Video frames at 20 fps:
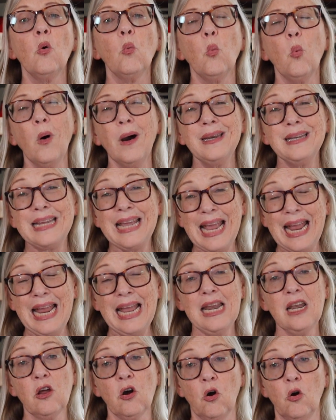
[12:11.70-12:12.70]
One
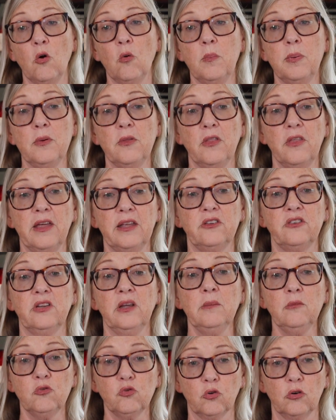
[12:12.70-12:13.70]
can hope that
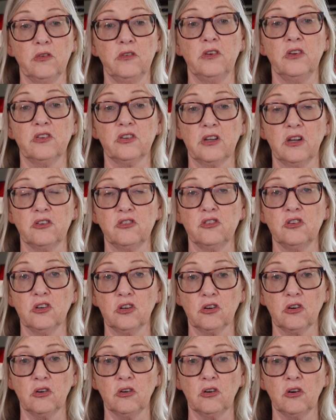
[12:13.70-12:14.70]
some sort of discussion
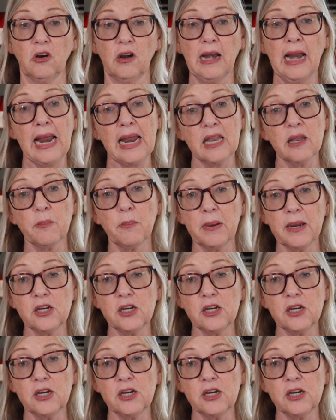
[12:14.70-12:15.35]
occurred and the